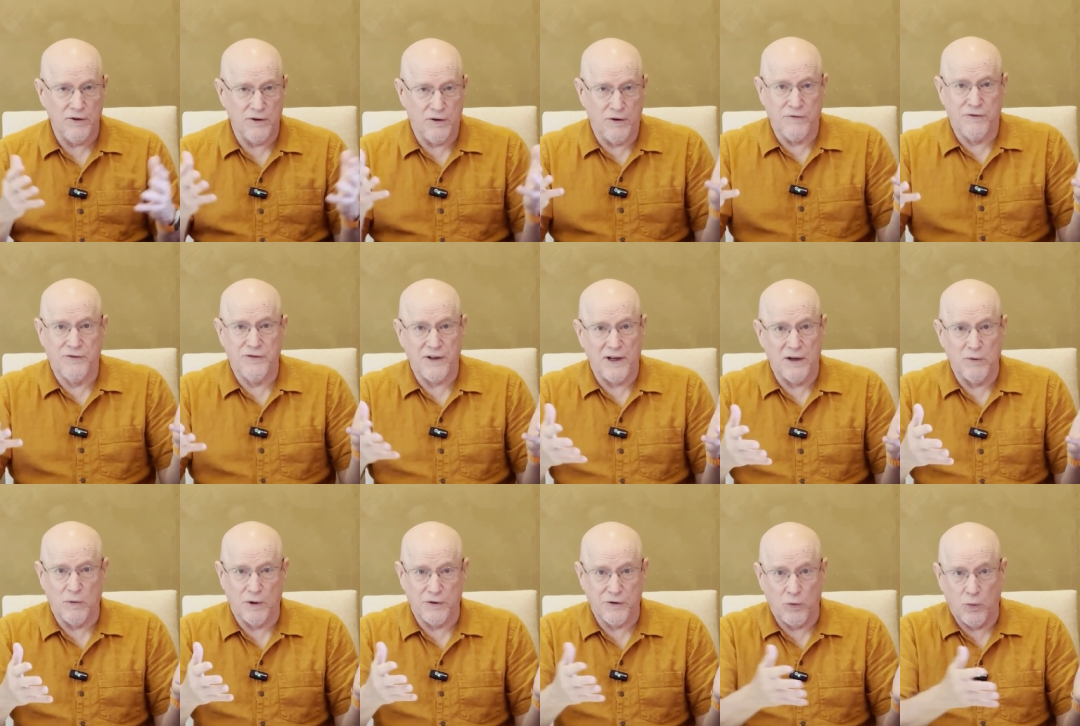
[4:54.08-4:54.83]
you've
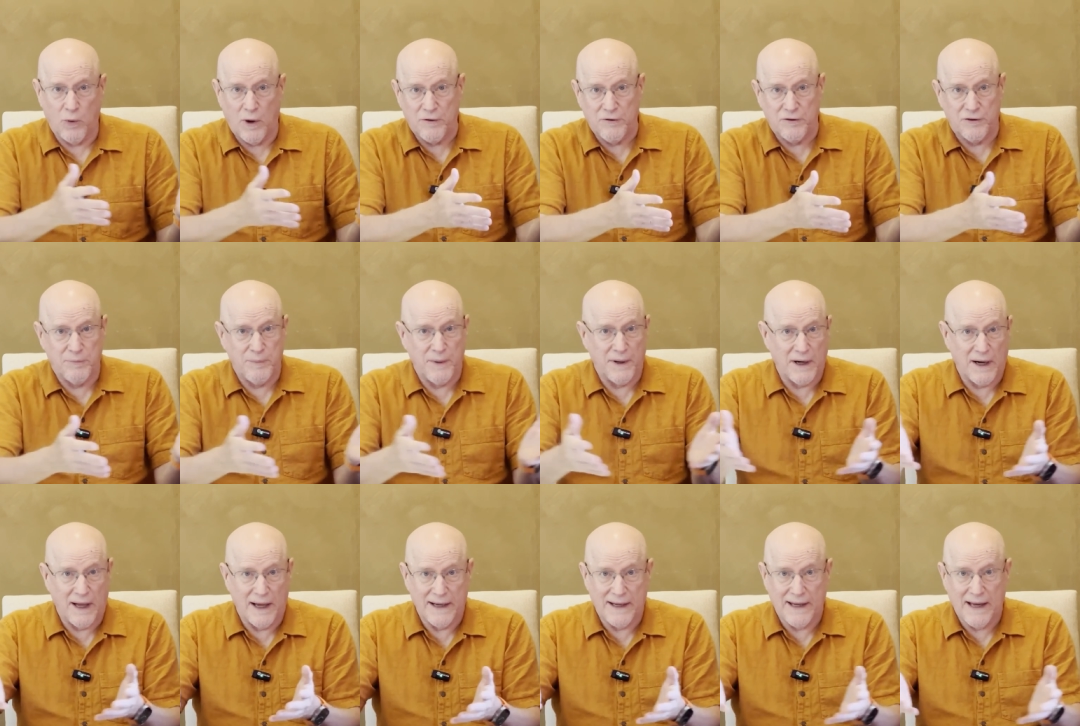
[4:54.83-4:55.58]
seen what the weather's been
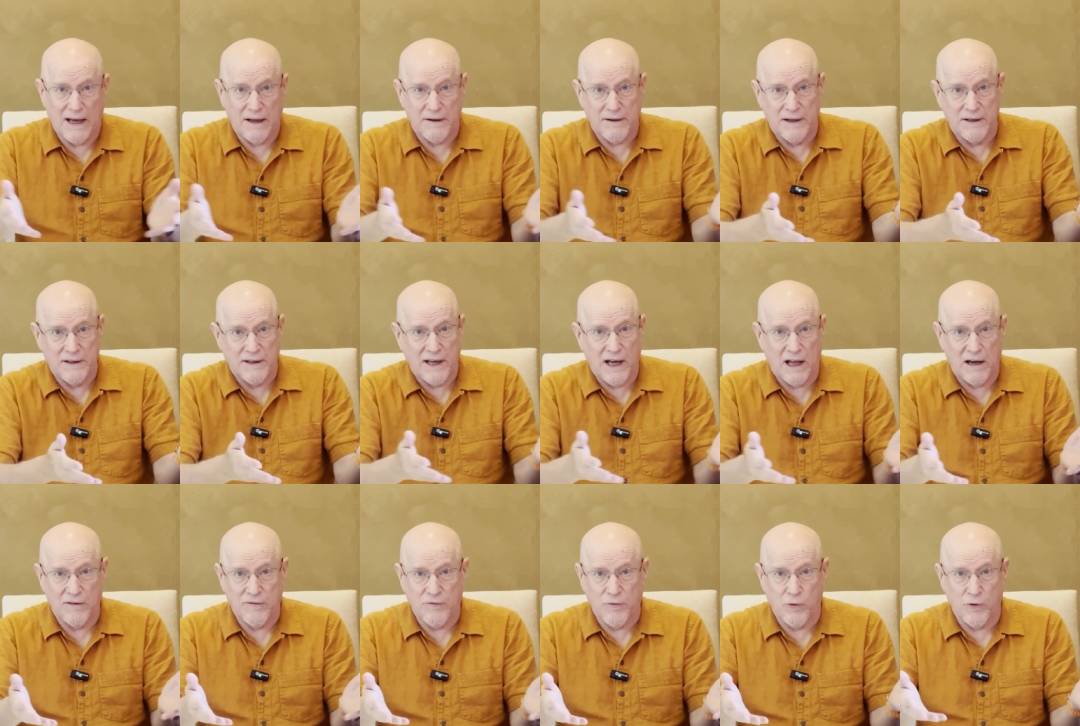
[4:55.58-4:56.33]
like out in
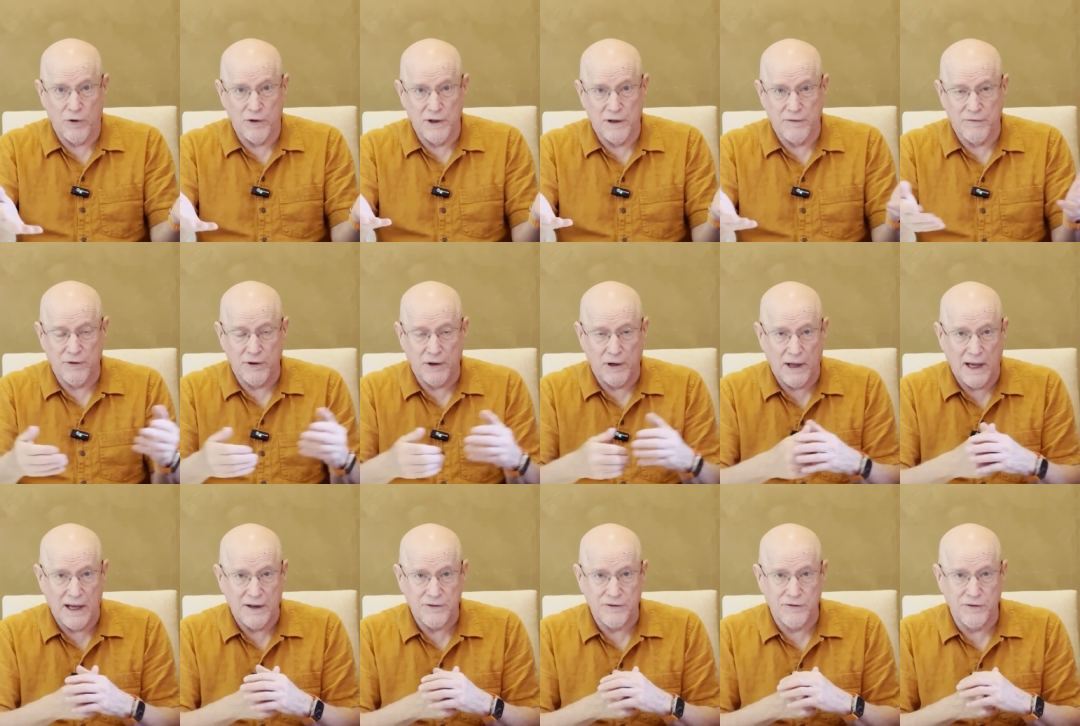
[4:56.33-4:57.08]
California for the
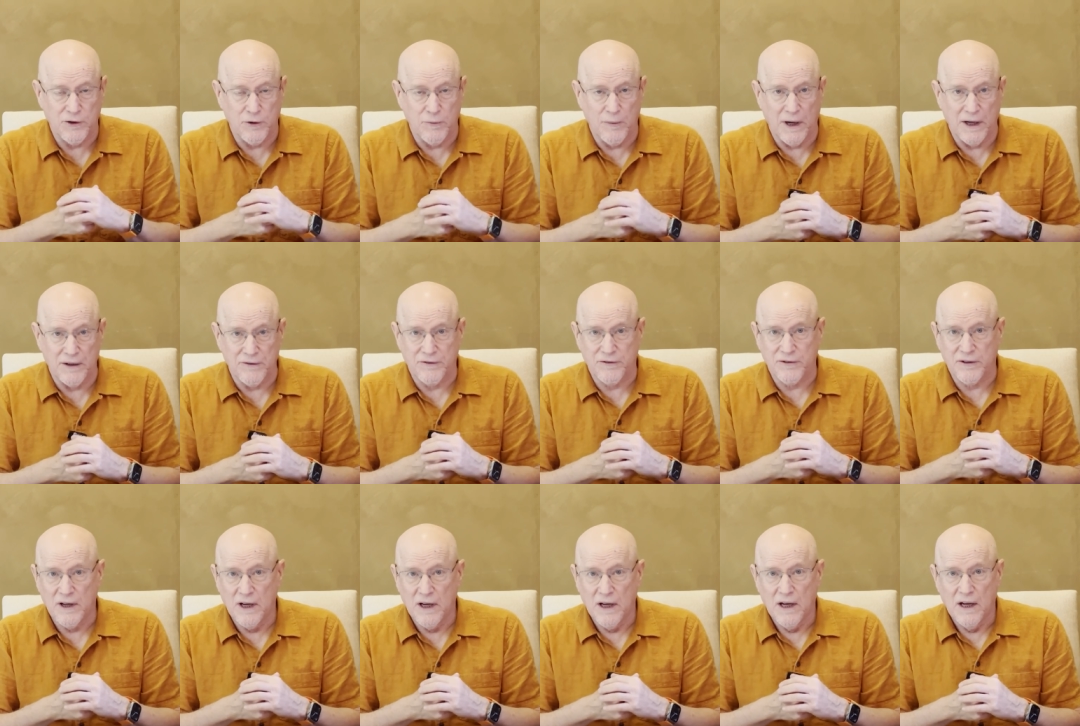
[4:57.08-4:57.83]
last few months
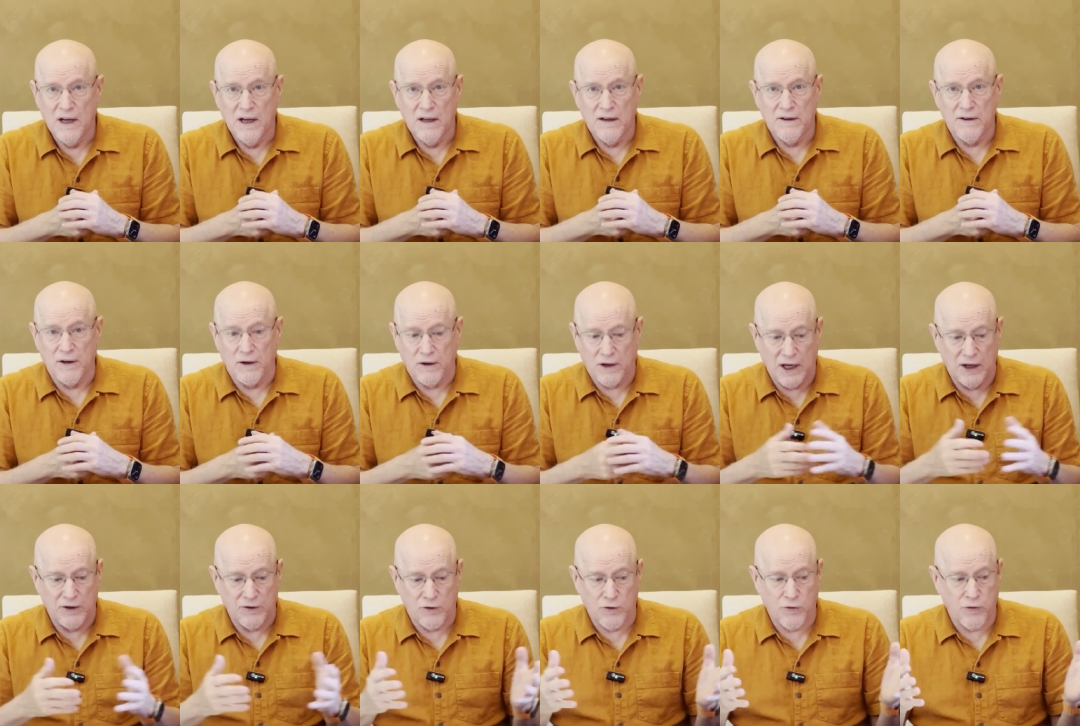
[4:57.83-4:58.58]
the
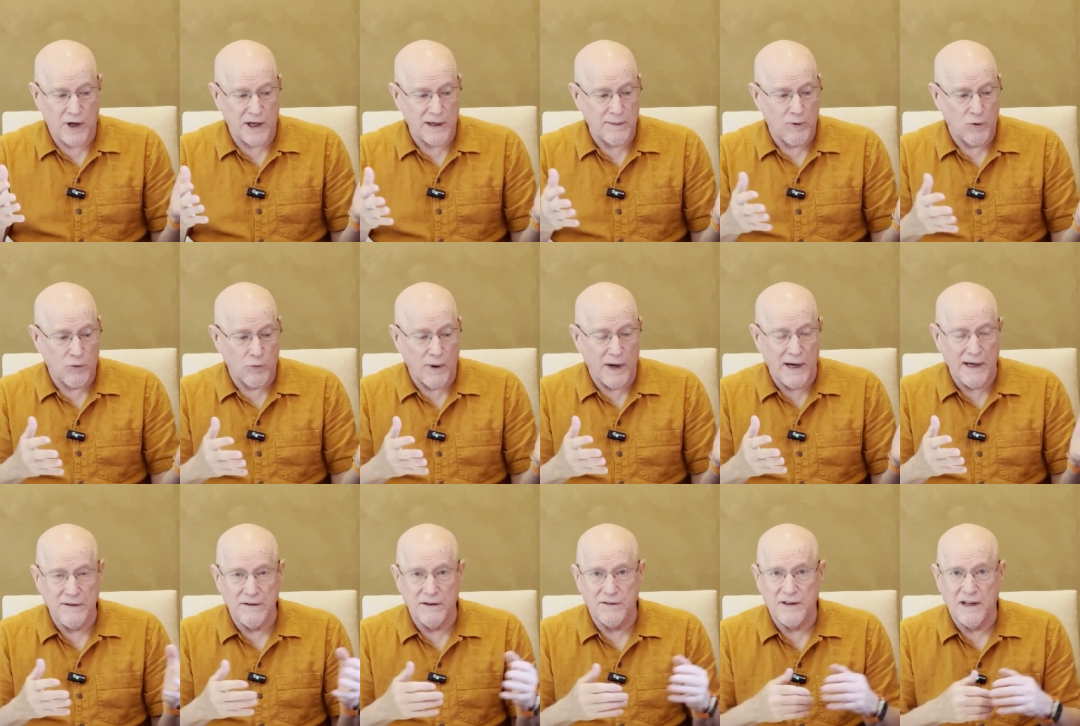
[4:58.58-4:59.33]
incredible
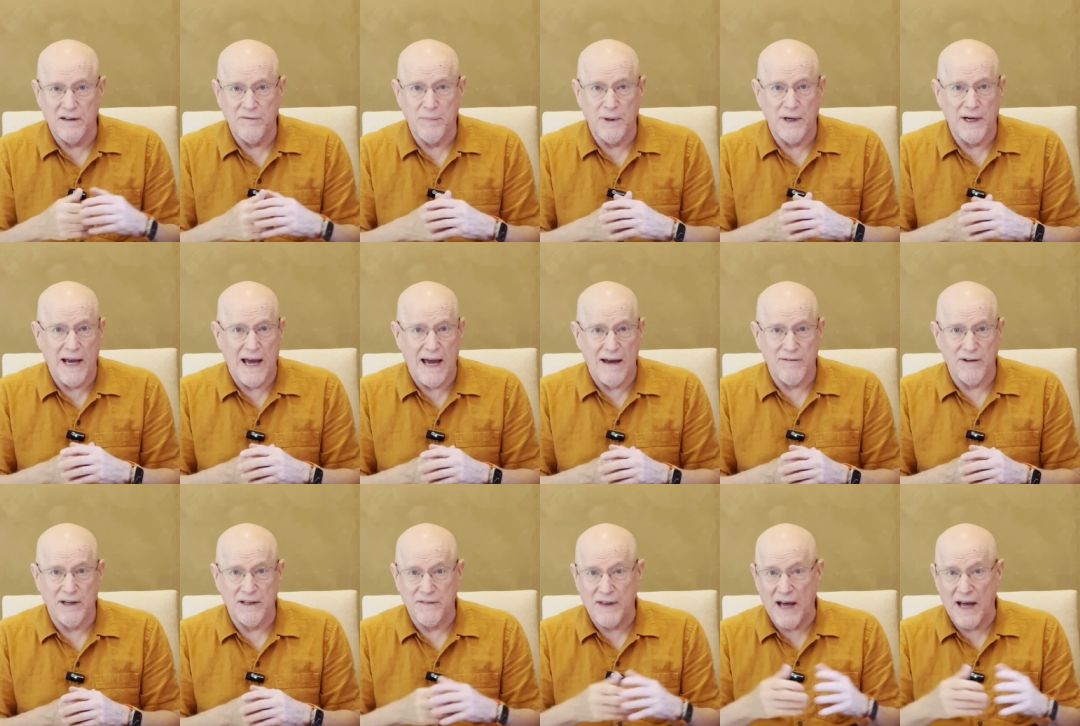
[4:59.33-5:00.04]
rain that they've been having.